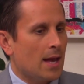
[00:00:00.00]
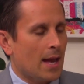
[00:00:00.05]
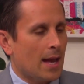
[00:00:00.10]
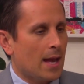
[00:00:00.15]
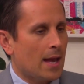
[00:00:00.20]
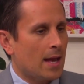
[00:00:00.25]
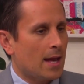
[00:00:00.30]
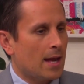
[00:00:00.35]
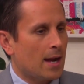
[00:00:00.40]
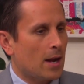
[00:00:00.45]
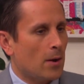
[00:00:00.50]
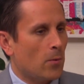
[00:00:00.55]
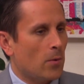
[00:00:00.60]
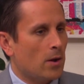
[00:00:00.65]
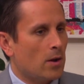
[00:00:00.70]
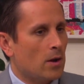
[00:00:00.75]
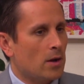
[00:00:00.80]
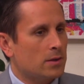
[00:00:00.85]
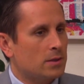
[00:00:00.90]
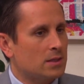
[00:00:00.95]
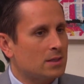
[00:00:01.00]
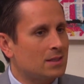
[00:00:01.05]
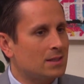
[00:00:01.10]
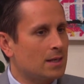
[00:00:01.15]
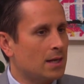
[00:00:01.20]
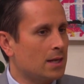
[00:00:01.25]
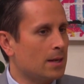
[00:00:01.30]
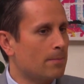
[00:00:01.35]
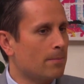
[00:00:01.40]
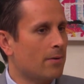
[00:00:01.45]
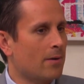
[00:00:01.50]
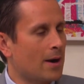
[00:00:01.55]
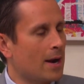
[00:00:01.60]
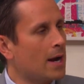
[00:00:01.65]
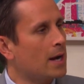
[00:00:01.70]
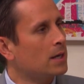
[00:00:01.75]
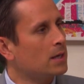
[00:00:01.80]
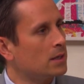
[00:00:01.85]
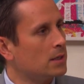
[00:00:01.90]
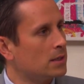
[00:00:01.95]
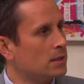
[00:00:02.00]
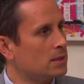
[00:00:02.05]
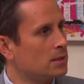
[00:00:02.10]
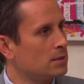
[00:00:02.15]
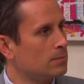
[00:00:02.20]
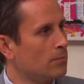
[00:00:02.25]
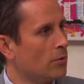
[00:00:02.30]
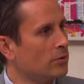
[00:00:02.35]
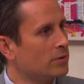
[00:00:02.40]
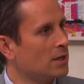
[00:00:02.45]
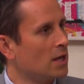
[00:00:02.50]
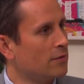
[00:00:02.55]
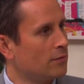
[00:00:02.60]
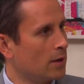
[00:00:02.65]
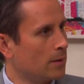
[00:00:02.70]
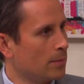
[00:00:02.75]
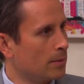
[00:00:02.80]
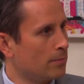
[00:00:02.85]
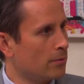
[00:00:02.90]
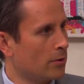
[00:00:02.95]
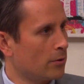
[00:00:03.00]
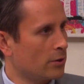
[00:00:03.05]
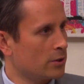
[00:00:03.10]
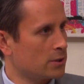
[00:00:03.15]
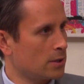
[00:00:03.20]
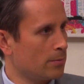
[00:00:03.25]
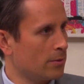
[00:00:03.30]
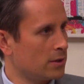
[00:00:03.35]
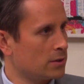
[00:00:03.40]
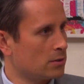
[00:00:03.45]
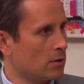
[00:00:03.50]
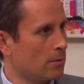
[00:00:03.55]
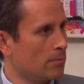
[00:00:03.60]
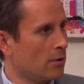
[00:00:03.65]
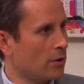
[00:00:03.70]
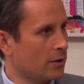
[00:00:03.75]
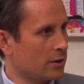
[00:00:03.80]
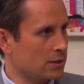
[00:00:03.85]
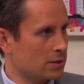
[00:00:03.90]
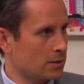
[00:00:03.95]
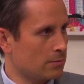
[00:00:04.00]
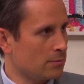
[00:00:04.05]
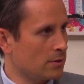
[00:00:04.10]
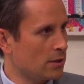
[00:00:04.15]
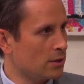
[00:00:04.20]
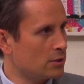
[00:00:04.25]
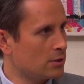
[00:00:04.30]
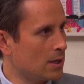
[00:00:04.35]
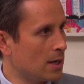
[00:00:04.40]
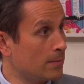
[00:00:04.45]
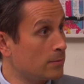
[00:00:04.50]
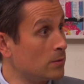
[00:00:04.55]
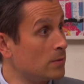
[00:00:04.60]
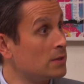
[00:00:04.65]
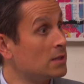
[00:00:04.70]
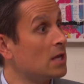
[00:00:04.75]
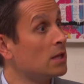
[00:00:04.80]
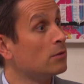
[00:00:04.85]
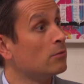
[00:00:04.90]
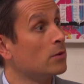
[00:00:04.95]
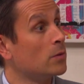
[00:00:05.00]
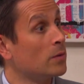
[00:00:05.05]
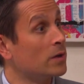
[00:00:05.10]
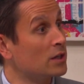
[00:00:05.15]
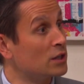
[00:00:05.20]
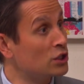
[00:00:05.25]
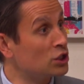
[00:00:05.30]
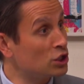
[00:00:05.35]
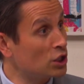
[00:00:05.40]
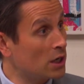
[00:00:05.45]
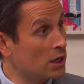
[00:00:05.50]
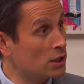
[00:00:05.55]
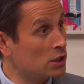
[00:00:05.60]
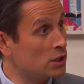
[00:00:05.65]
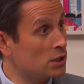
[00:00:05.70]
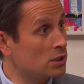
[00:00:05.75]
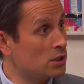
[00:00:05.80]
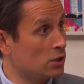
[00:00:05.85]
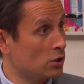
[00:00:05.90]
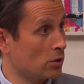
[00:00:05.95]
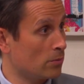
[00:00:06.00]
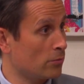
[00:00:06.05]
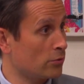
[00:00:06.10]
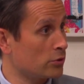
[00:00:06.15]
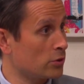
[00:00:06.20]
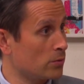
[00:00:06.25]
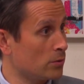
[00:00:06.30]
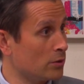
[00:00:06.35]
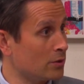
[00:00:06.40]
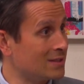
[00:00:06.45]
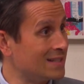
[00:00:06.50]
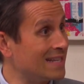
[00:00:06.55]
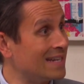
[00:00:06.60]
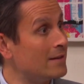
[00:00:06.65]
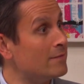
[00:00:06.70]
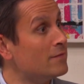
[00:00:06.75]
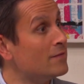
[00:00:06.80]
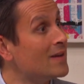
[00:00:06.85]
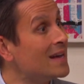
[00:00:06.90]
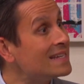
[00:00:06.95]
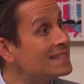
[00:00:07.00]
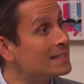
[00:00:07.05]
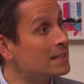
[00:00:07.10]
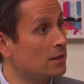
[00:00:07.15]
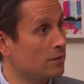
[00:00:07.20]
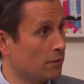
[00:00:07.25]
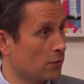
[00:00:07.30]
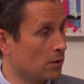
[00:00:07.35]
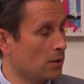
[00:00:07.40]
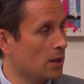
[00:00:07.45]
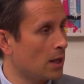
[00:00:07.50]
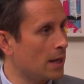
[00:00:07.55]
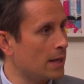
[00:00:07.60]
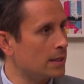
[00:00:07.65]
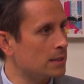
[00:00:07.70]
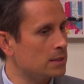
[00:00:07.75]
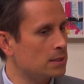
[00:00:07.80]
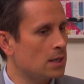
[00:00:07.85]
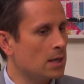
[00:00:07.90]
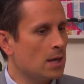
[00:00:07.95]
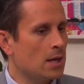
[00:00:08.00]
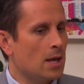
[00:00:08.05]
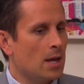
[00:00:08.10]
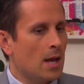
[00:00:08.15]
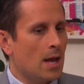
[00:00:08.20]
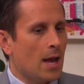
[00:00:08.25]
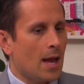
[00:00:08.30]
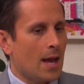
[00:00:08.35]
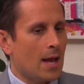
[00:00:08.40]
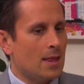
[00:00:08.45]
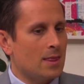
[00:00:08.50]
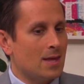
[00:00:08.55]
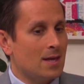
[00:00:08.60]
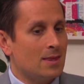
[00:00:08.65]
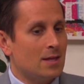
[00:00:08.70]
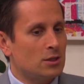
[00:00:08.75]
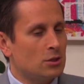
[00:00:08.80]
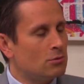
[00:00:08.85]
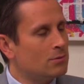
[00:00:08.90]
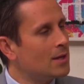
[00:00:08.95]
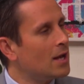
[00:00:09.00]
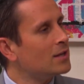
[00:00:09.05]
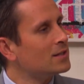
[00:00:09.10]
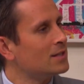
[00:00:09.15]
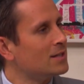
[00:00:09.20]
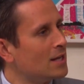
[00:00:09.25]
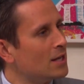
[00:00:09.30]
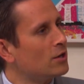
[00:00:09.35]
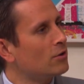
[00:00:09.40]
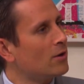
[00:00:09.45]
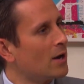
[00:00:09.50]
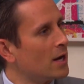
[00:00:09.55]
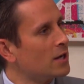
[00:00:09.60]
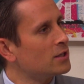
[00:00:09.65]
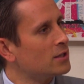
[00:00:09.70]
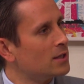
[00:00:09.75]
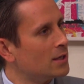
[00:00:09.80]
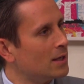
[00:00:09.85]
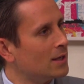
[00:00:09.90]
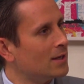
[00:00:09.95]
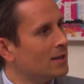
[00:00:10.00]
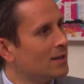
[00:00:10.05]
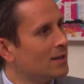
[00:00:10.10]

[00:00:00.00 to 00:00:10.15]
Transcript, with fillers: And I went on to study and practice multifamily brokers at a place called Marcus and Millichap, doing 1031 exchanges and commercial real estate investing for clients. And then the 2008 crash hit.